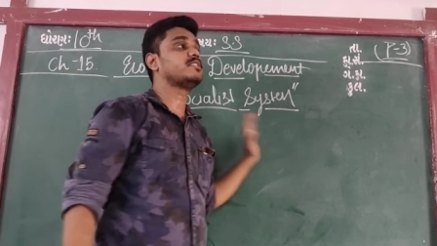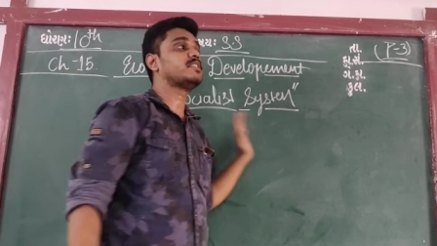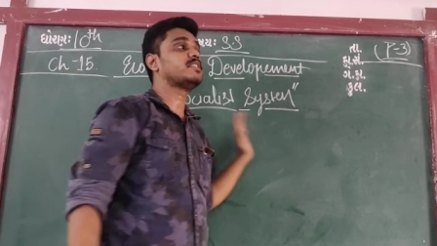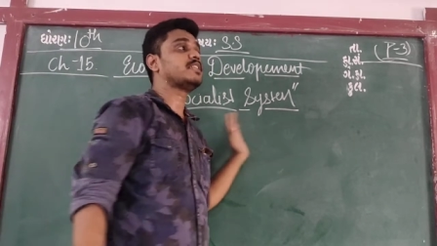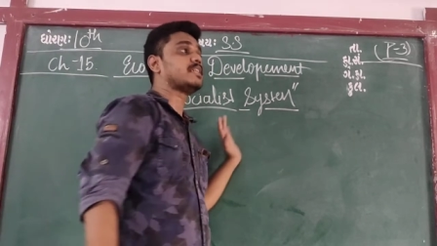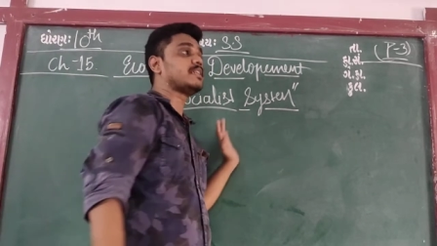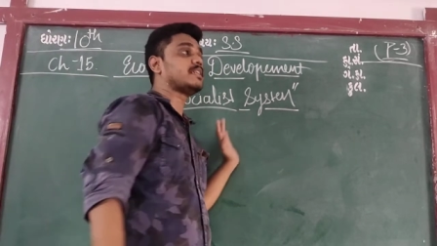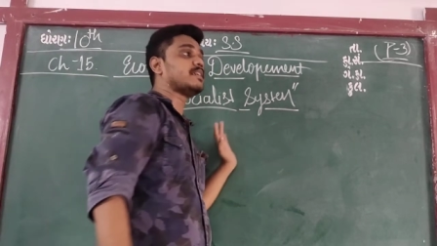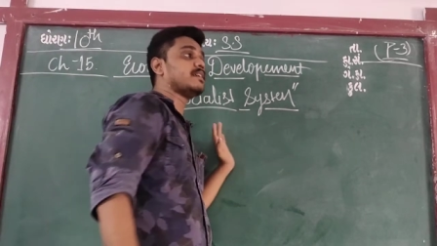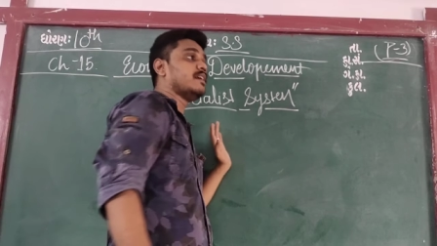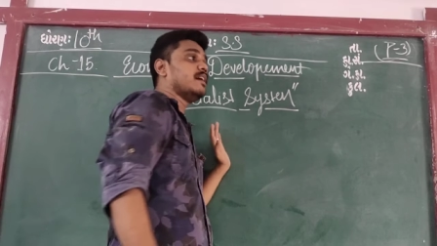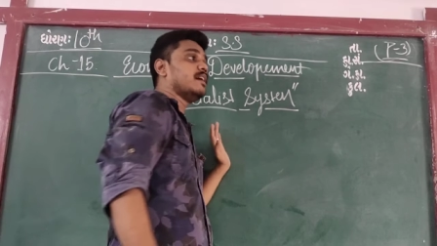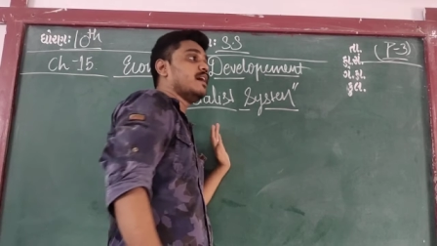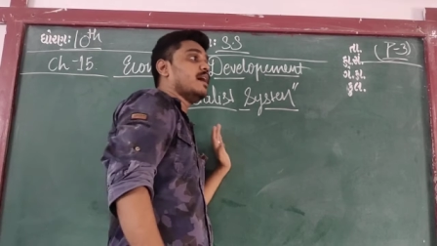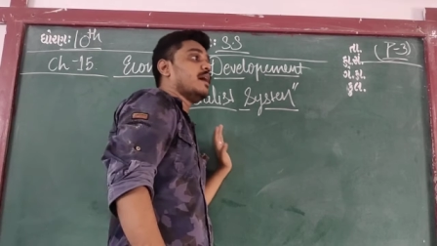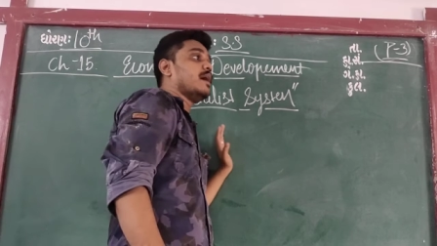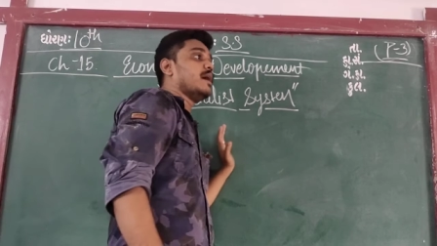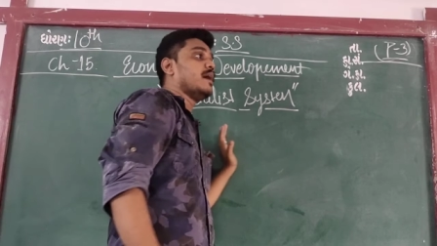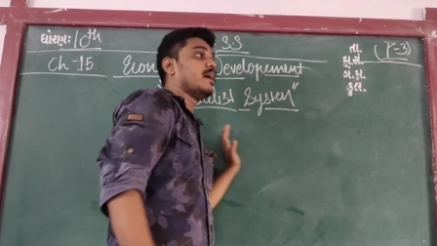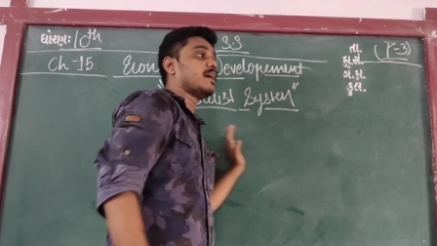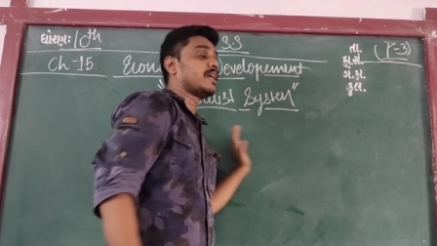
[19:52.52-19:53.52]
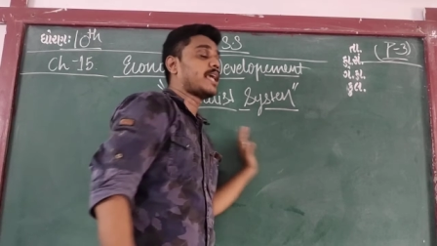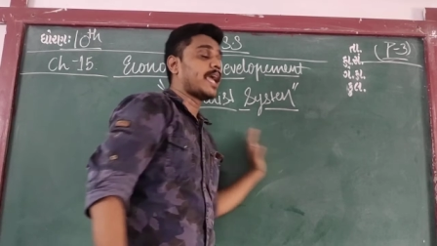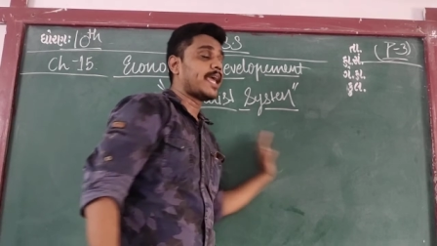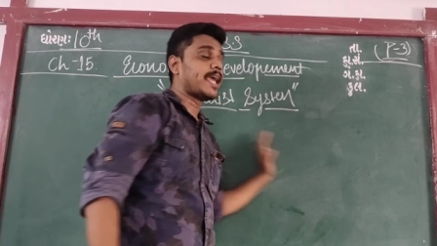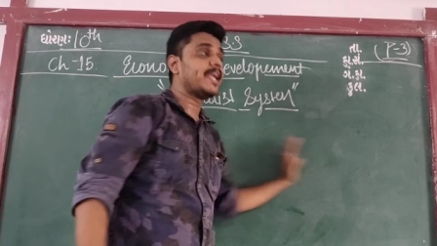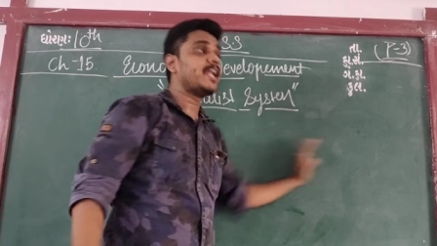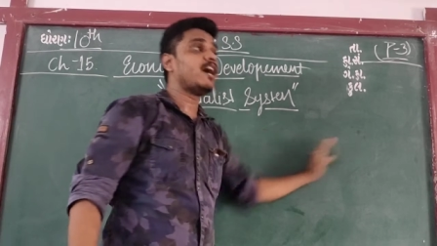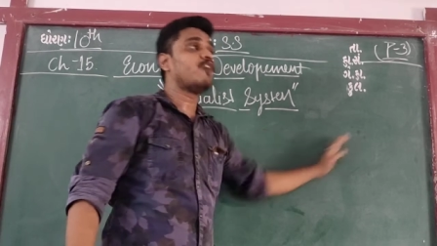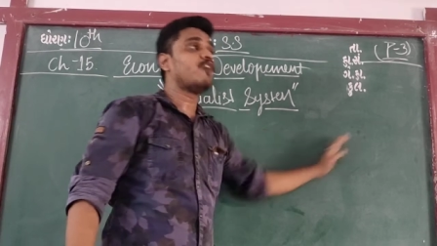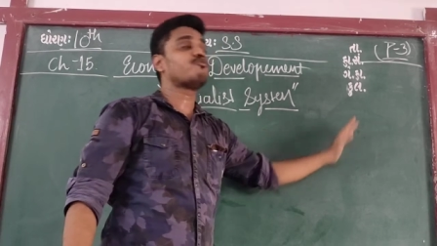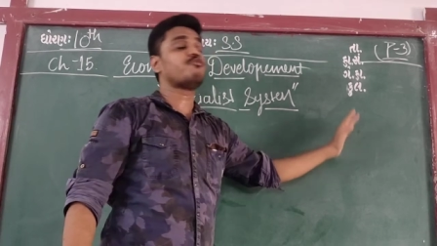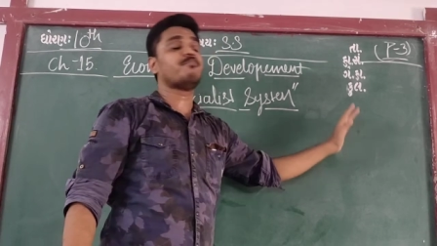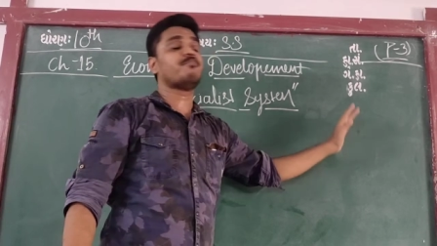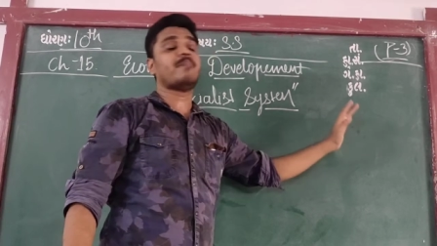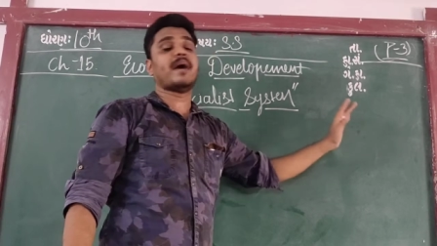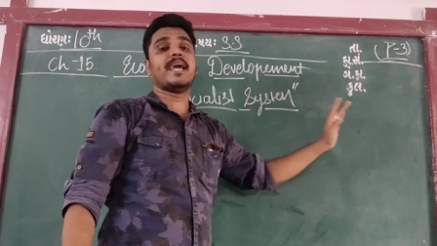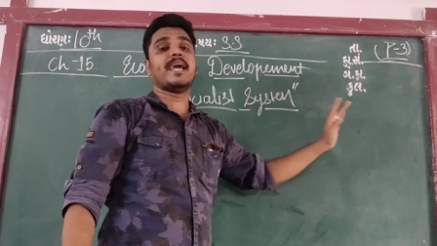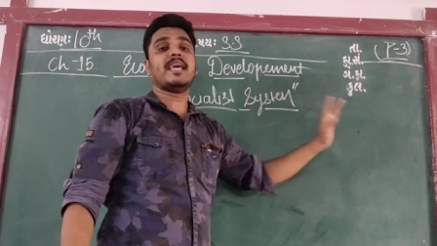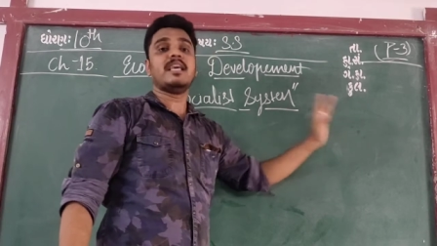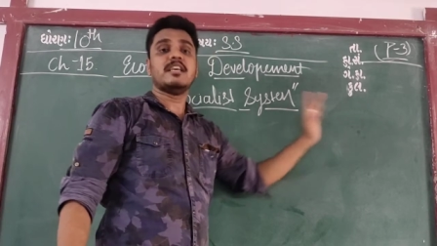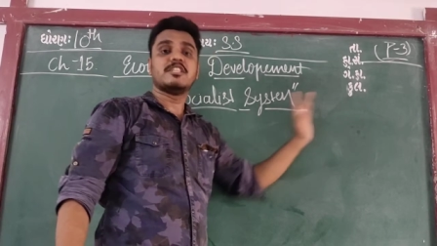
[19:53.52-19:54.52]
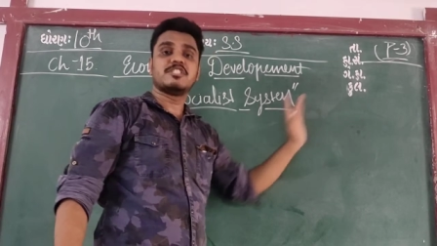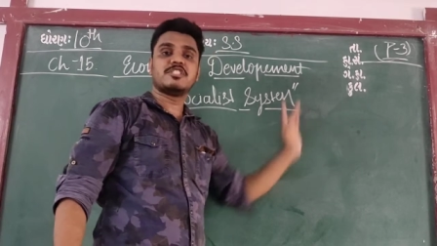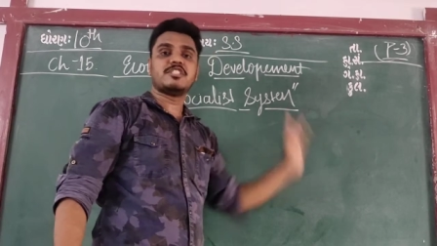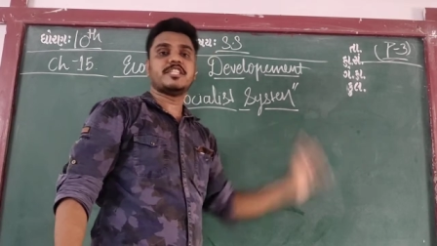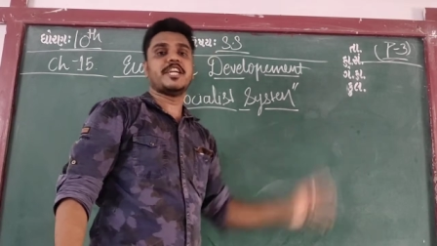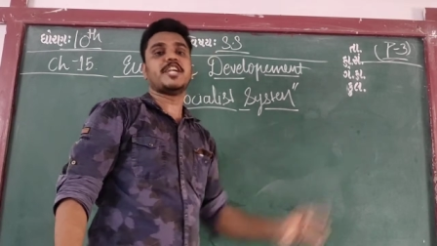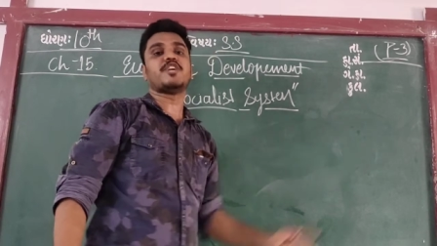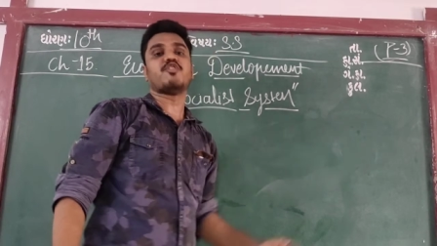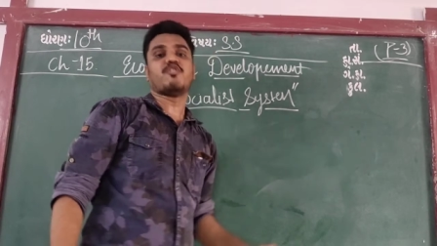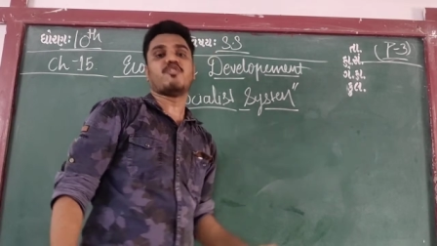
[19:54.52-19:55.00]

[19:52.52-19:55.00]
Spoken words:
is carried out by state